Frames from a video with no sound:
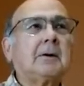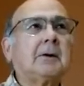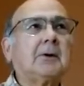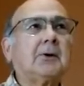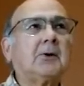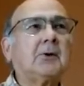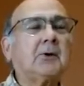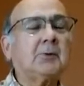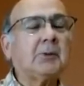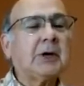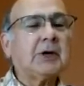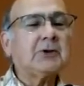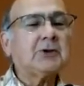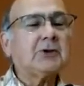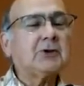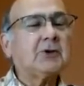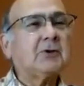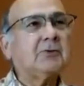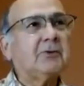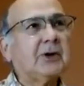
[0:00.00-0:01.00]
Can you
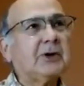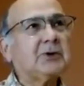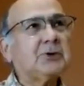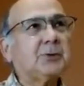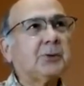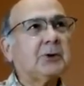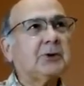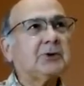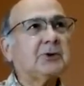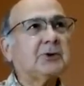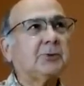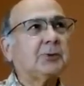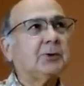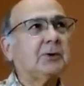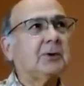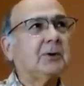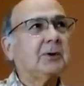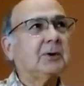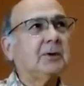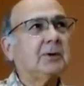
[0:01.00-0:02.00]
imagine your vice principal